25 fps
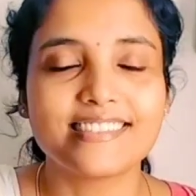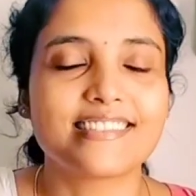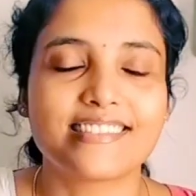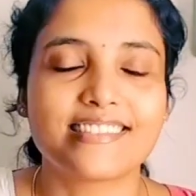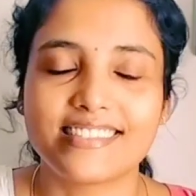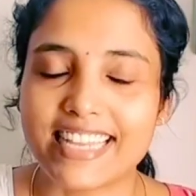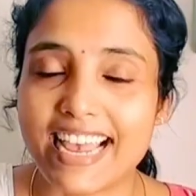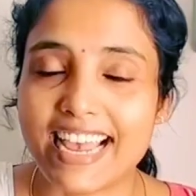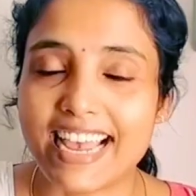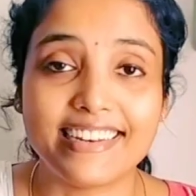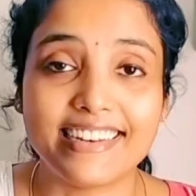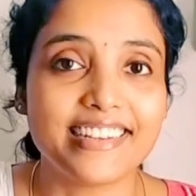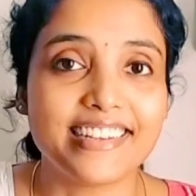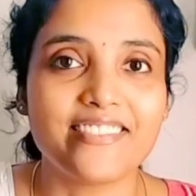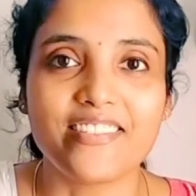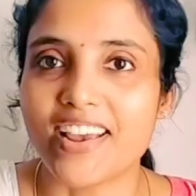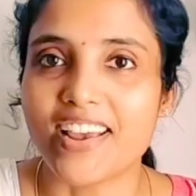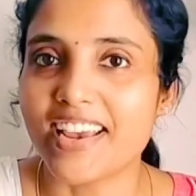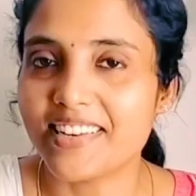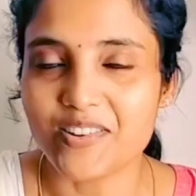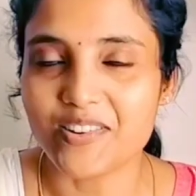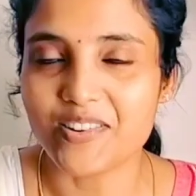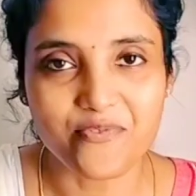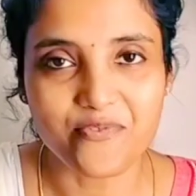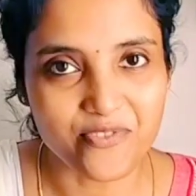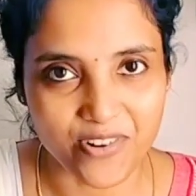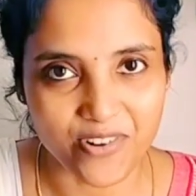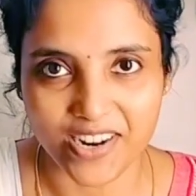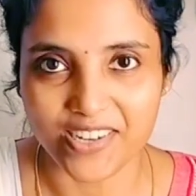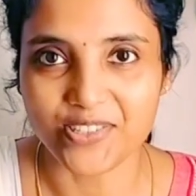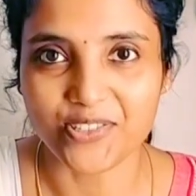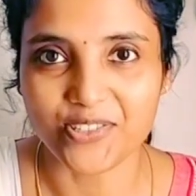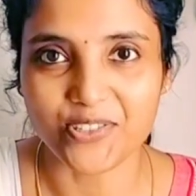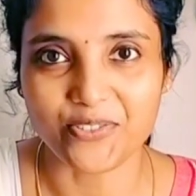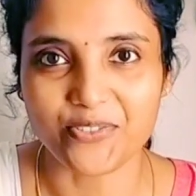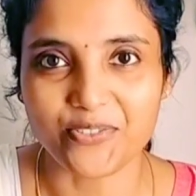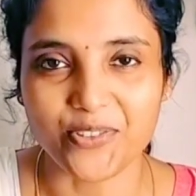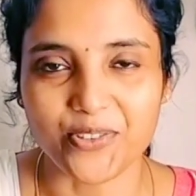standing right in front
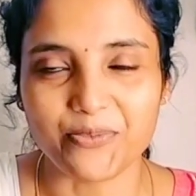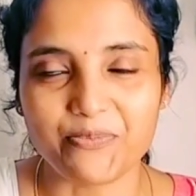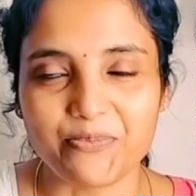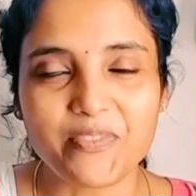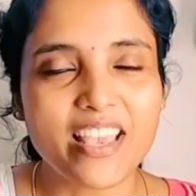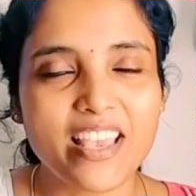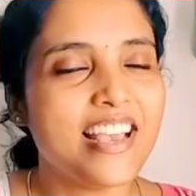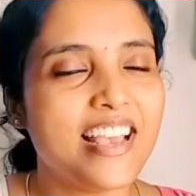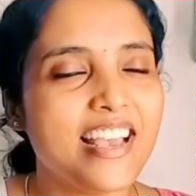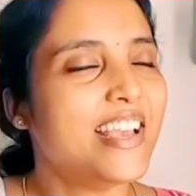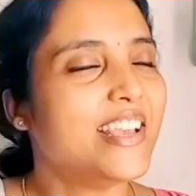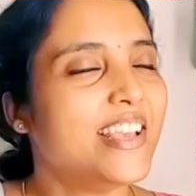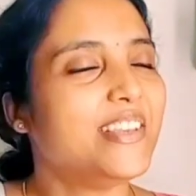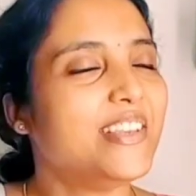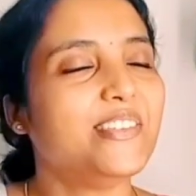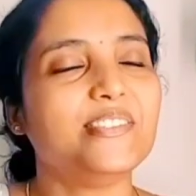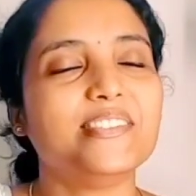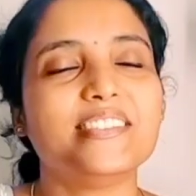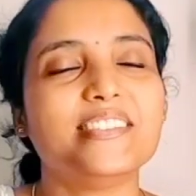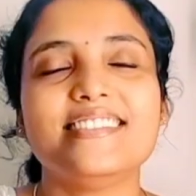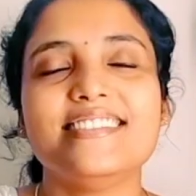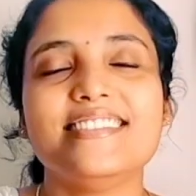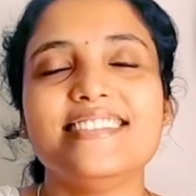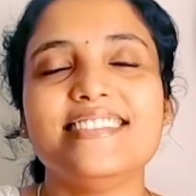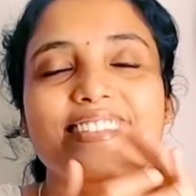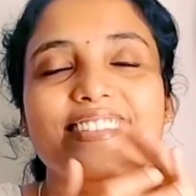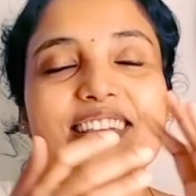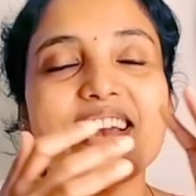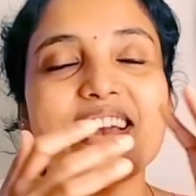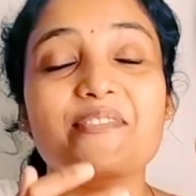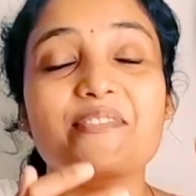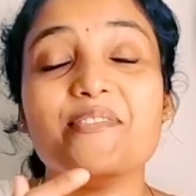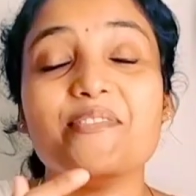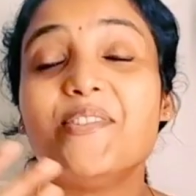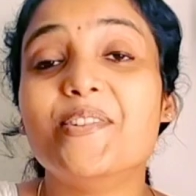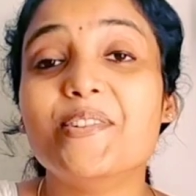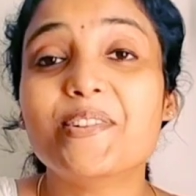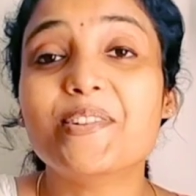of you. You have
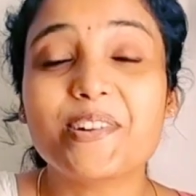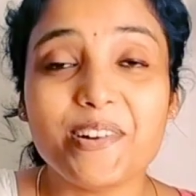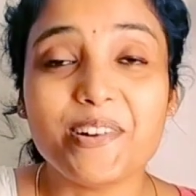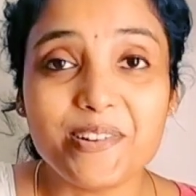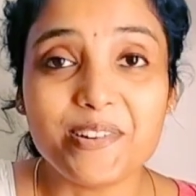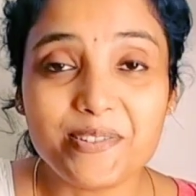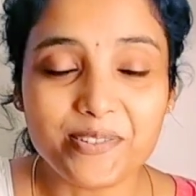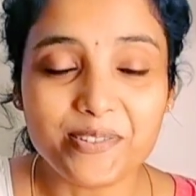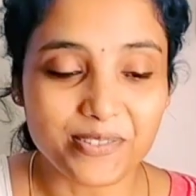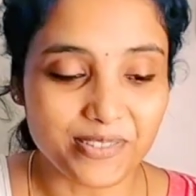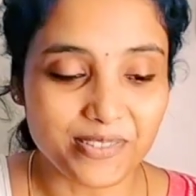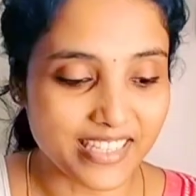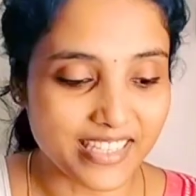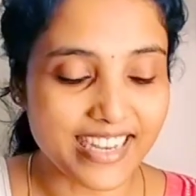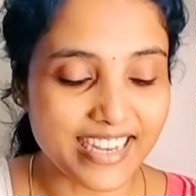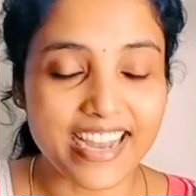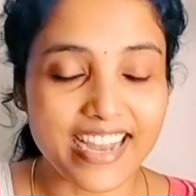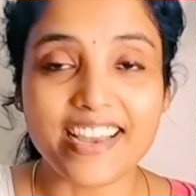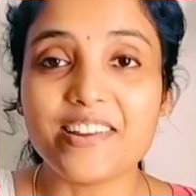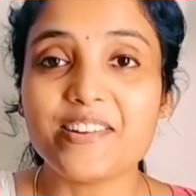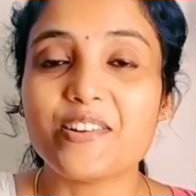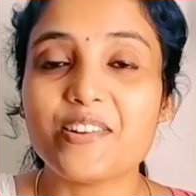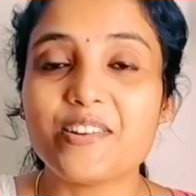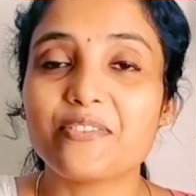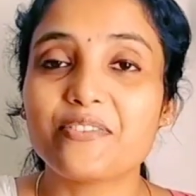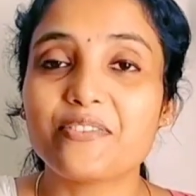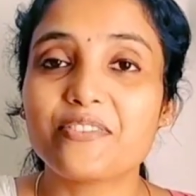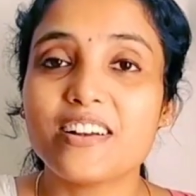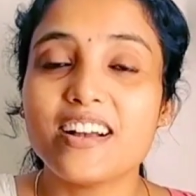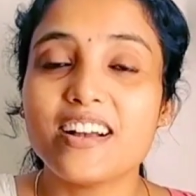no clue the kind of